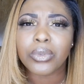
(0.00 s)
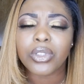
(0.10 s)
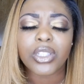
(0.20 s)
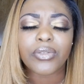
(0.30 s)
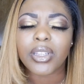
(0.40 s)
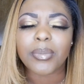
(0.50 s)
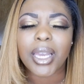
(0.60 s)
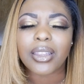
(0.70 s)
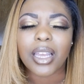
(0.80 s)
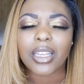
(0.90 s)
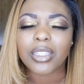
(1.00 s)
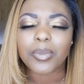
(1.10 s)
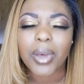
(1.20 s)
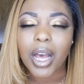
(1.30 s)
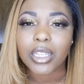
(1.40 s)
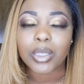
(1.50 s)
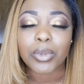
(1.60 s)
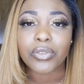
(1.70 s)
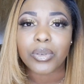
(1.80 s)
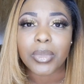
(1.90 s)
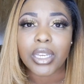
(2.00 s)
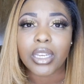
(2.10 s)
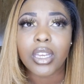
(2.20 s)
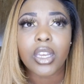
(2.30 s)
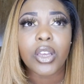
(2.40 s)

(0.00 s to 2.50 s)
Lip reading: She's really made things possible for me.